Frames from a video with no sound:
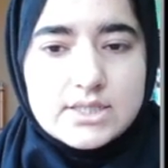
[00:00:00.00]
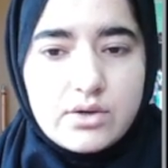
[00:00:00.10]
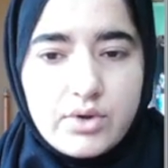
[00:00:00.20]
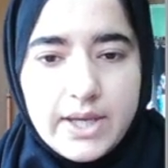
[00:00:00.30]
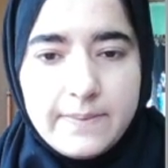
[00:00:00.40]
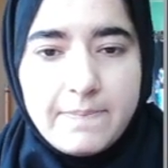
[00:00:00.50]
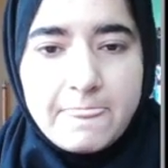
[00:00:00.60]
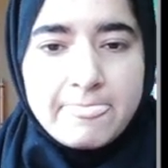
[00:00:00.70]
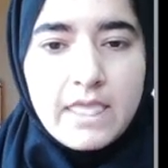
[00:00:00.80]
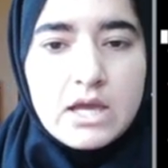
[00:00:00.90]
Okay,
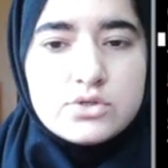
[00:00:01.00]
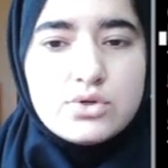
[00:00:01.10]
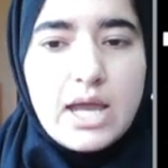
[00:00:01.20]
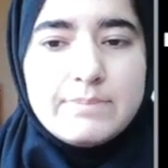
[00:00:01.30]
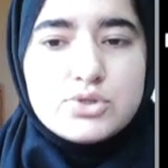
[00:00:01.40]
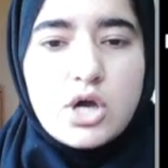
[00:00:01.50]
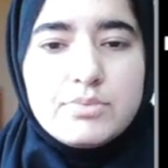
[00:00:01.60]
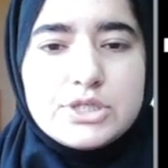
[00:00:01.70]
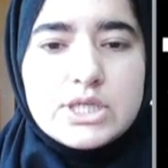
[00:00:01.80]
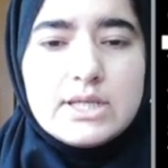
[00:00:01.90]
so
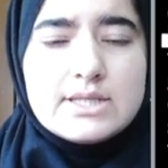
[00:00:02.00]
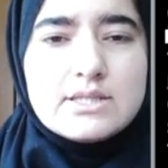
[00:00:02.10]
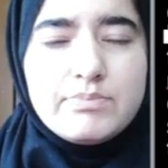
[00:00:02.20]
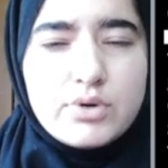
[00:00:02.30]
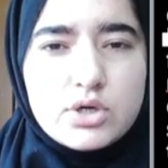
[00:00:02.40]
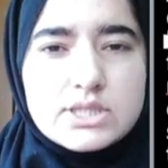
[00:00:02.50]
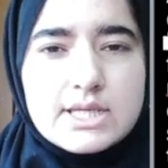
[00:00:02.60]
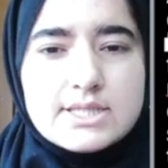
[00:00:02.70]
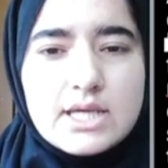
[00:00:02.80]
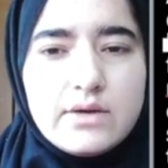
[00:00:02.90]
absorption is the
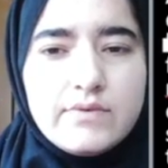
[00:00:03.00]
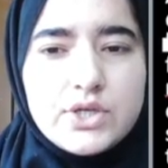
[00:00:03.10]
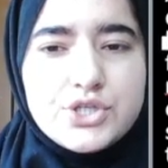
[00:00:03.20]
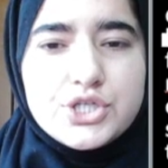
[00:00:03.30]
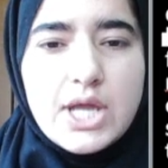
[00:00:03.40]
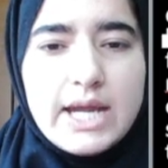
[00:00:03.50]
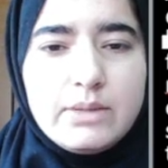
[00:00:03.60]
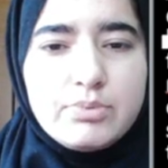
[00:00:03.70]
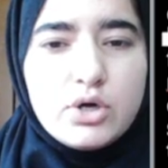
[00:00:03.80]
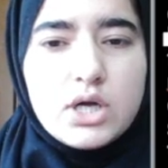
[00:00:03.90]
process in which
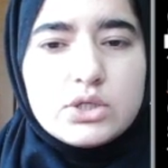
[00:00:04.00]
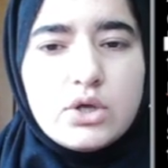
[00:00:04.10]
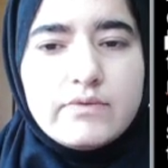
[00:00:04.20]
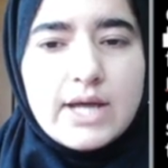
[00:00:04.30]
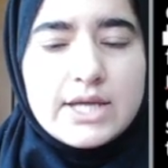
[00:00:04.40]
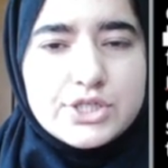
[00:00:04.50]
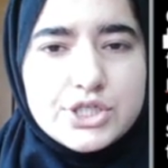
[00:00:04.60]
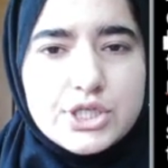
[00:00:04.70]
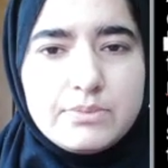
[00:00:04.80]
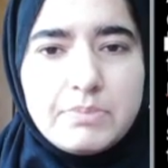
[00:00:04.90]
end product of
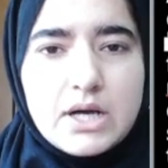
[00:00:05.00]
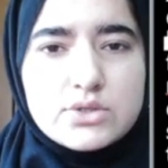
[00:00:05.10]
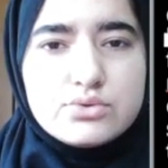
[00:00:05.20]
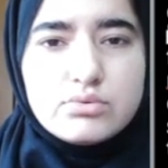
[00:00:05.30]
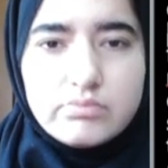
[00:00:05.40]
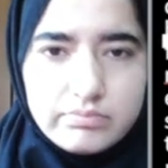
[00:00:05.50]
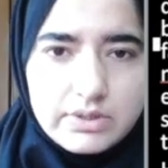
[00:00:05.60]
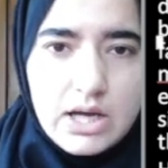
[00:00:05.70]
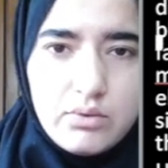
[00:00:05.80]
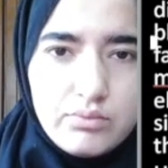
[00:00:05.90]
digestion pass through.
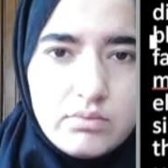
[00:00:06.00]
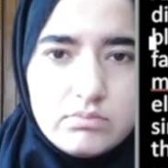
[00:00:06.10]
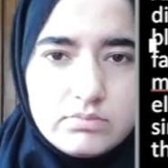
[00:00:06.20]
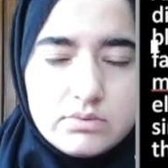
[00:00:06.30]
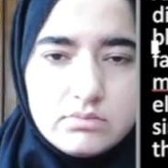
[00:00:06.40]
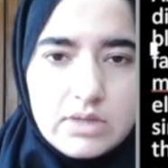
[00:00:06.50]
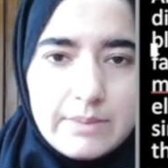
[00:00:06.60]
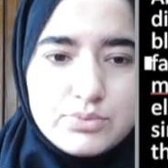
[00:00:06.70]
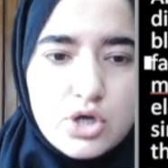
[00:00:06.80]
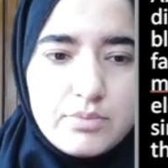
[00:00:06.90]
Now
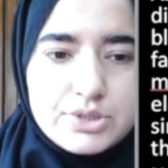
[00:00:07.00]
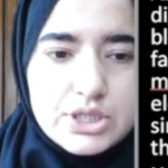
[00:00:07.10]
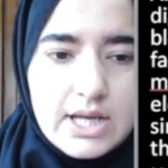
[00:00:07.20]
absorption,